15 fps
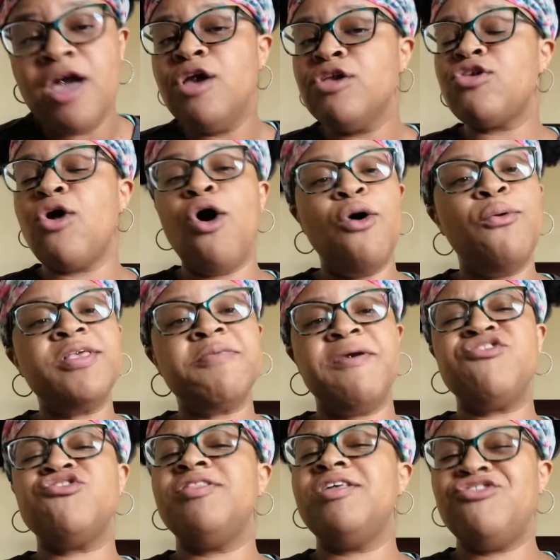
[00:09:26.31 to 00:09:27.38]
So always make
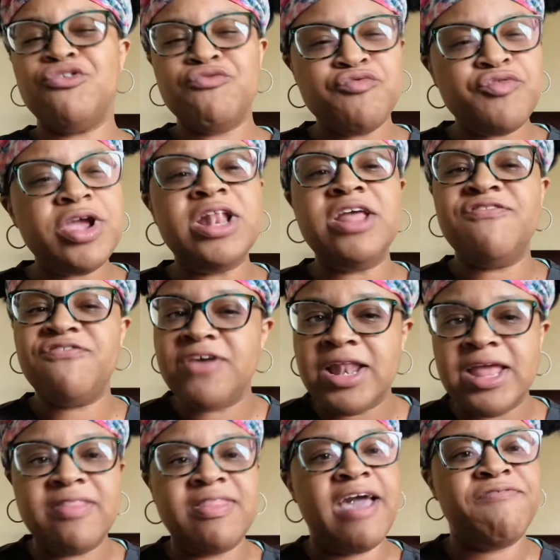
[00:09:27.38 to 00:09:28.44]
sure that you're really
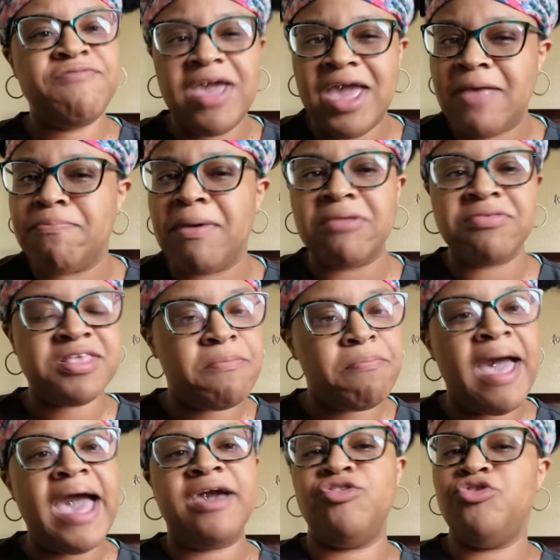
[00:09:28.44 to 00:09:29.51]
feeling that vein bouncing
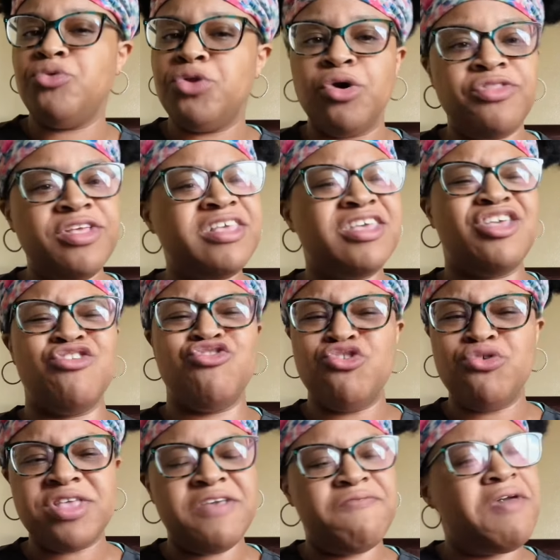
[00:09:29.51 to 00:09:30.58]
back and you know this is a
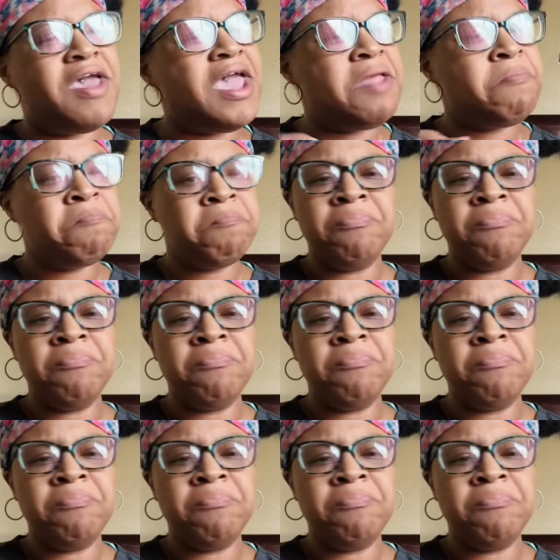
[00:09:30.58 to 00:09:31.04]
juicy vein.